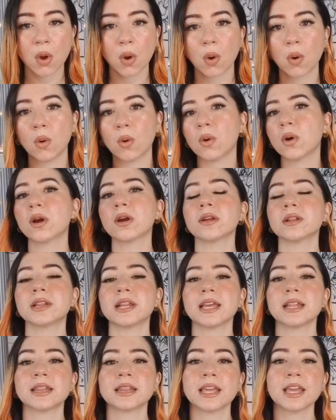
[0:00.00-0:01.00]
or
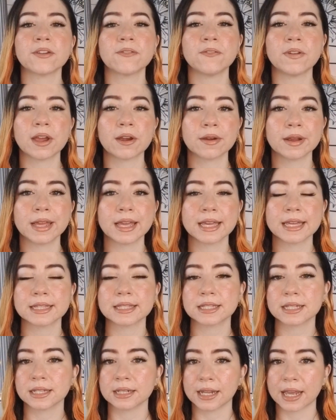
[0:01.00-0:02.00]
they think very
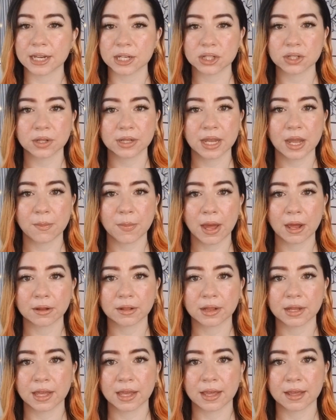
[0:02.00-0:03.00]
intellectually
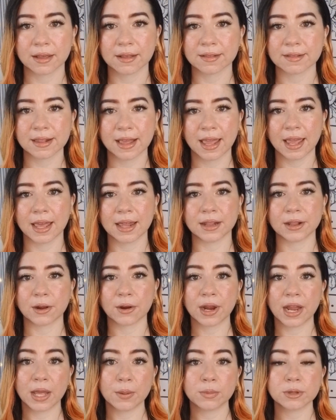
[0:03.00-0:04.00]
about things and
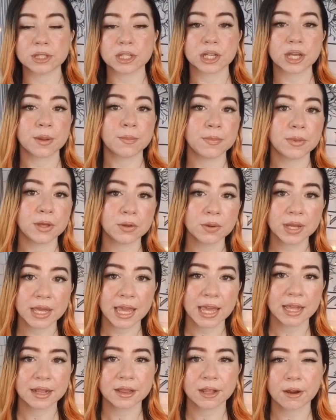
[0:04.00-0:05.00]
they're able to
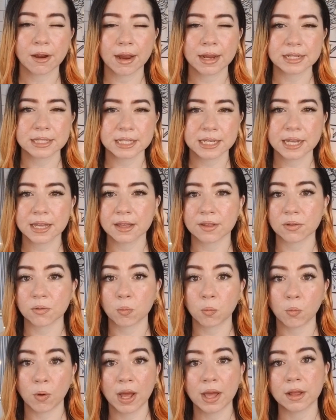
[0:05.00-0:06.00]
communicate their ideas
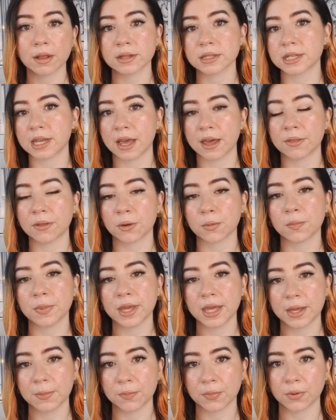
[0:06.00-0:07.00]
well to other
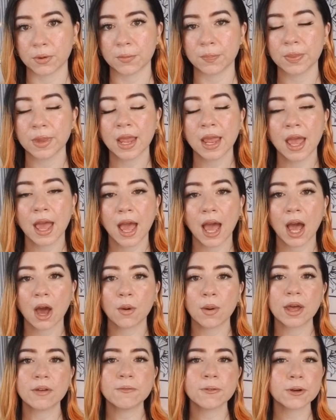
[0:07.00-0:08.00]
people.
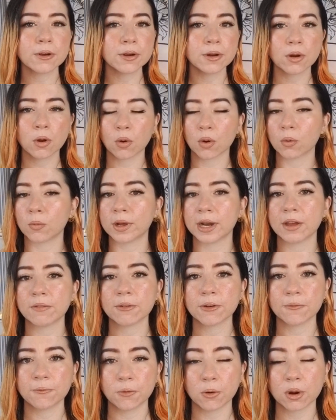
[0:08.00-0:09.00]
However, or
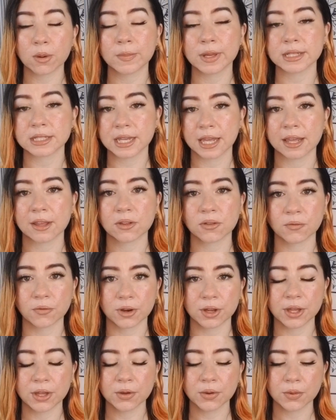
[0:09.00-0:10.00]
whatever form it takes for
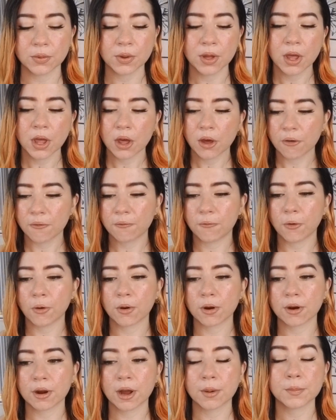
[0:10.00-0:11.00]
you,
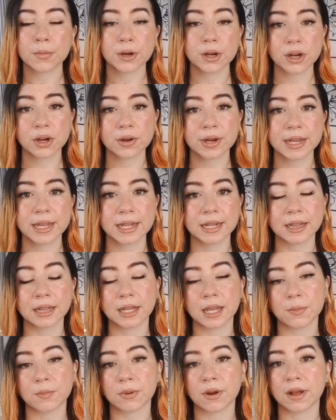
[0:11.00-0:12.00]
for a Mercury in
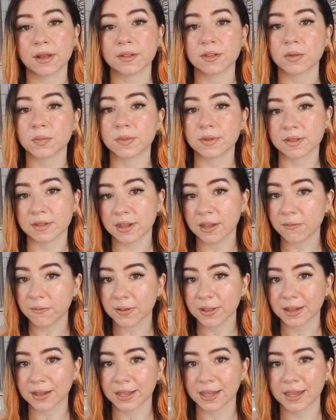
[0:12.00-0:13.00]
Libra
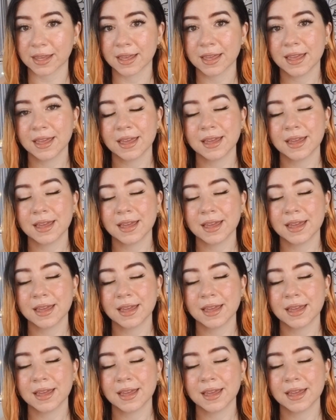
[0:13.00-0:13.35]
specifically,